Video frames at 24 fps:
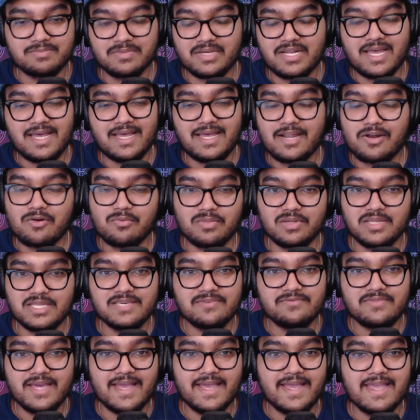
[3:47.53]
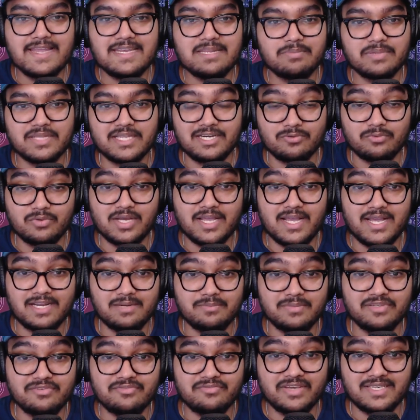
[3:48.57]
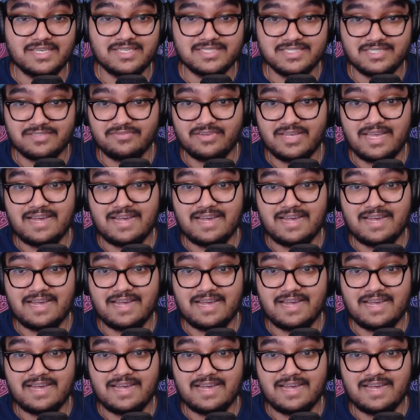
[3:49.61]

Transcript: but I don't believe that any player would kind of be phased if